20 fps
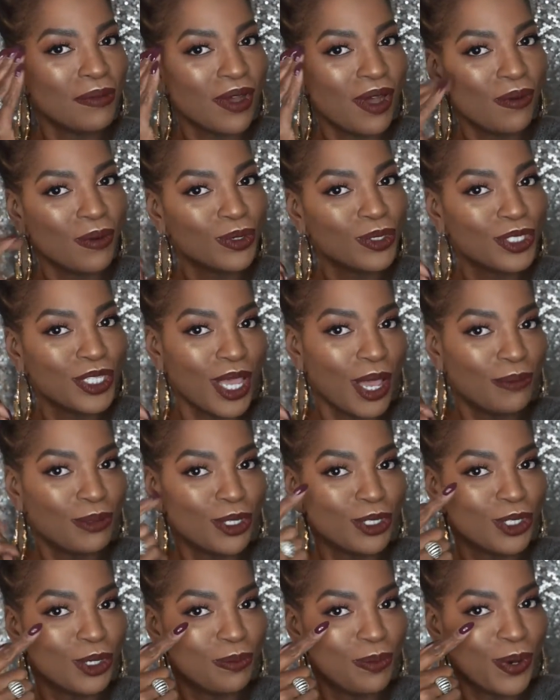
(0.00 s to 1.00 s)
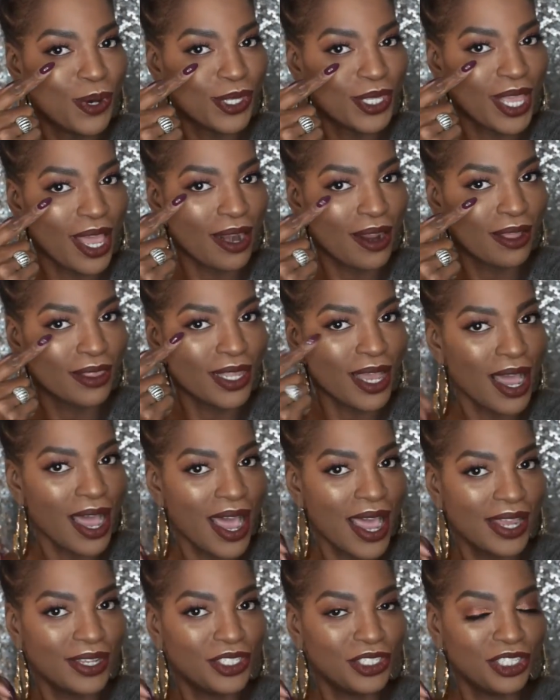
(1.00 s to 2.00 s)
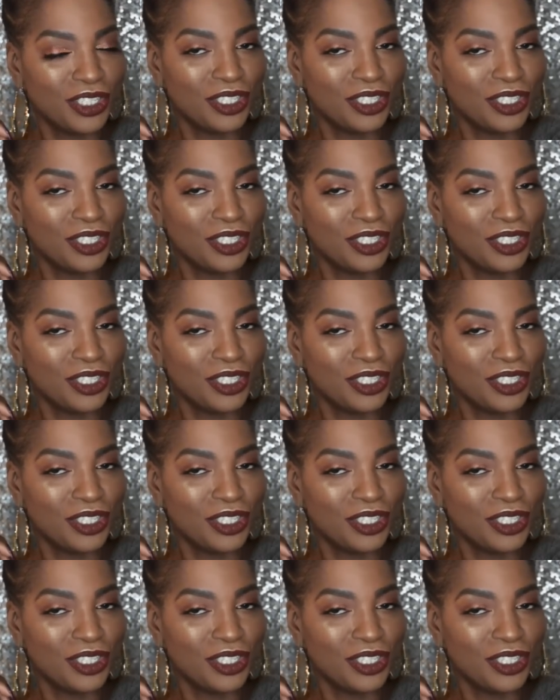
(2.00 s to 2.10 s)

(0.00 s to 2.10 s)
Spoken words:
almost tempted to put that on the high